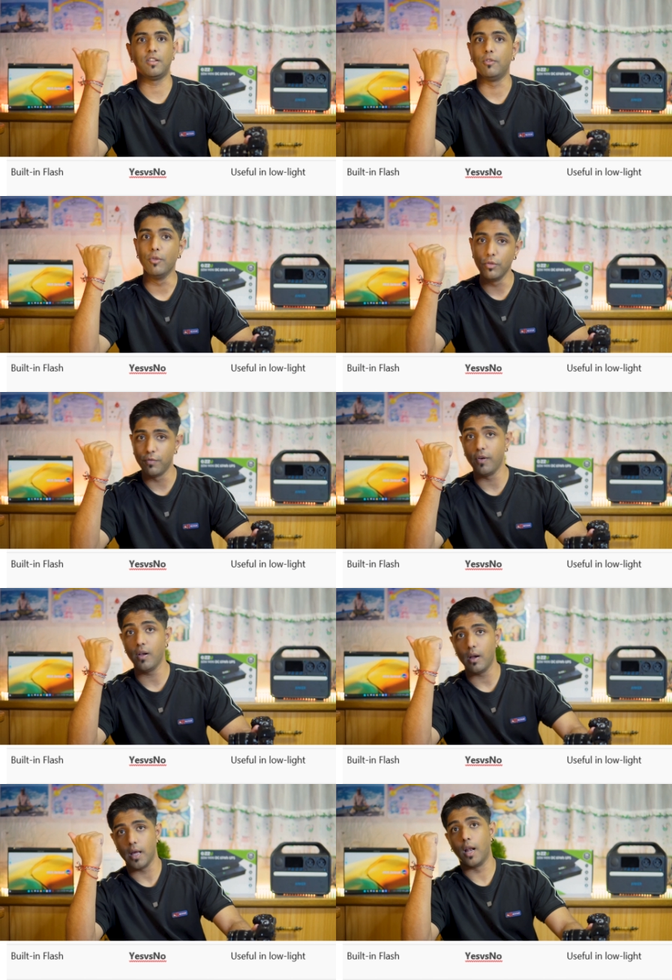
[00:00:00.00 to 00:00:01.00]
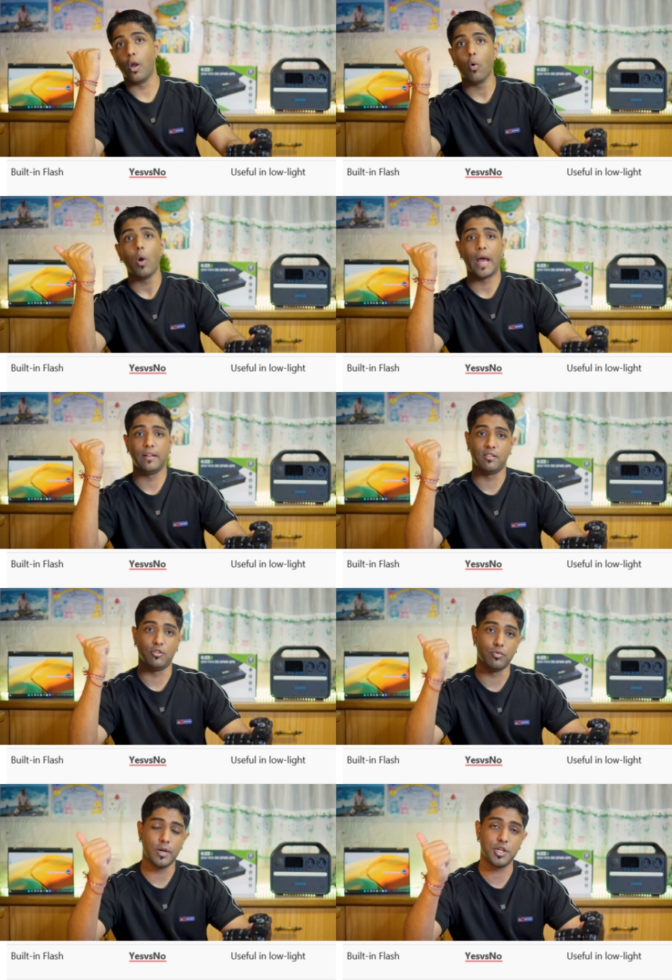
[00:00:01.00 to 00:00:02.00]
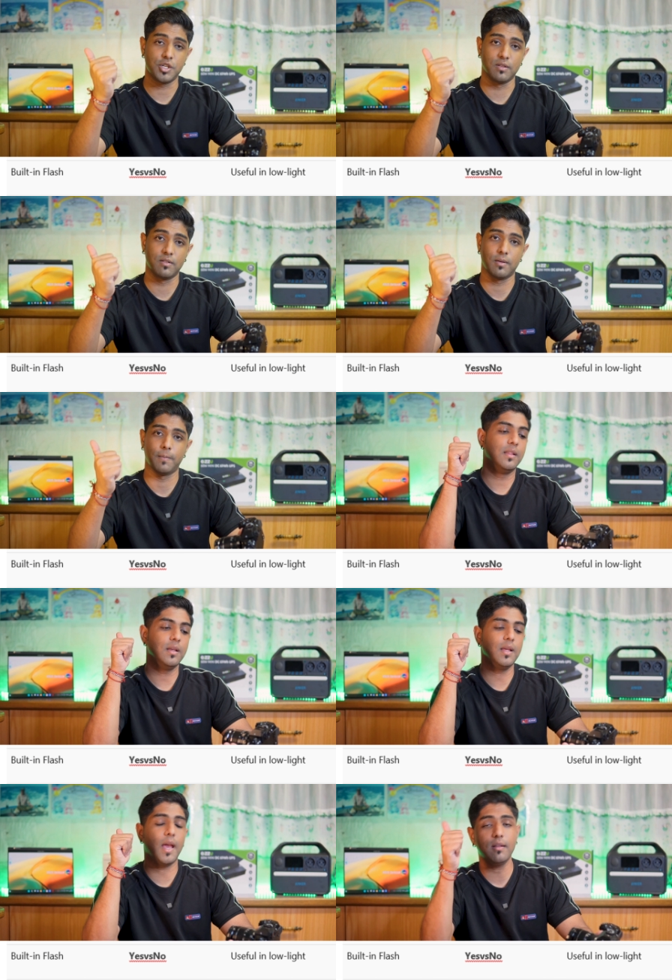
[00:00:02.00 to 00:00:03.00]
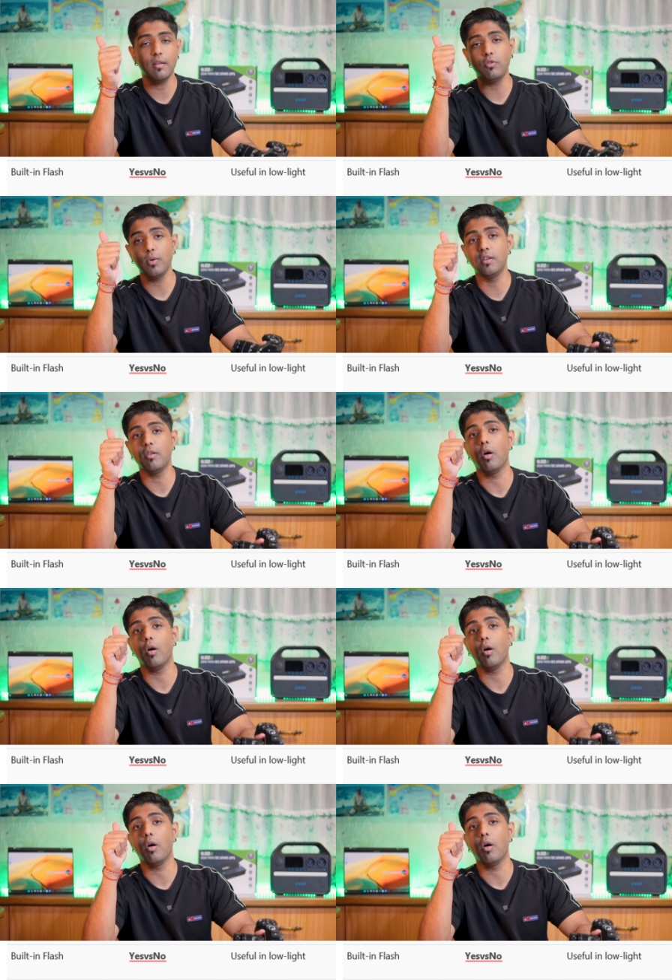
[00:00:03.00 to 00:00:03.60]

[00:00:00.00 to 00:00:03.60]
it's useful in low light situations. The XS20